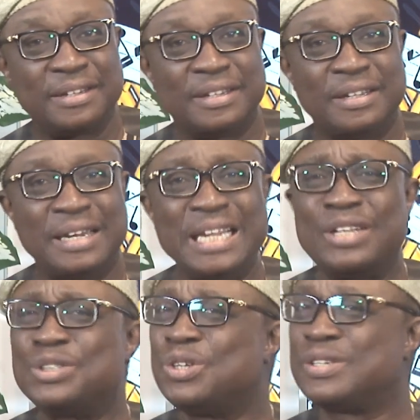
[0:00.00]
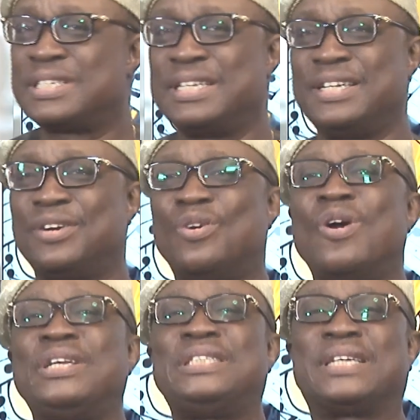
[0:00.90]
Let us just say,
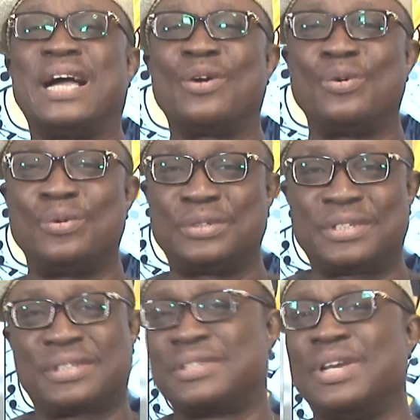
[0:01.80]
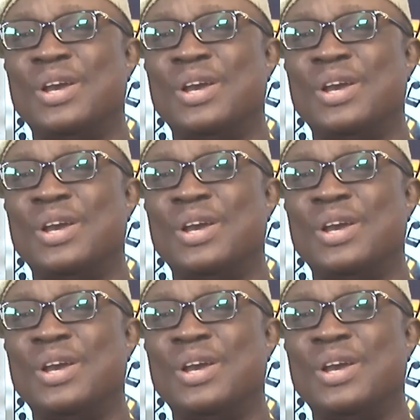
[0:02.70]
Roy Chicago's